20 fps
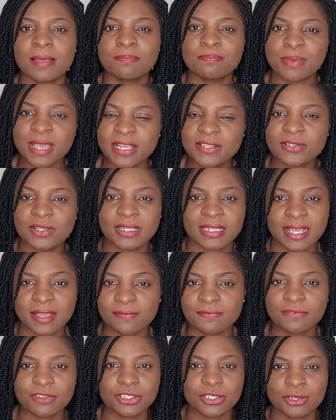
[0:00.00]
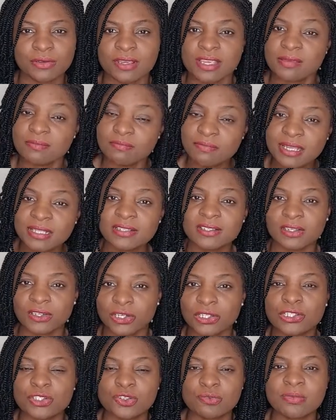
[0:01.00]
based on that video. It means a
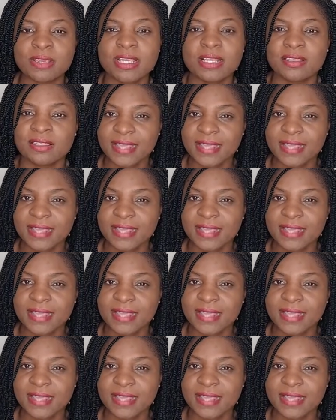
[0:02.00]
lot to me.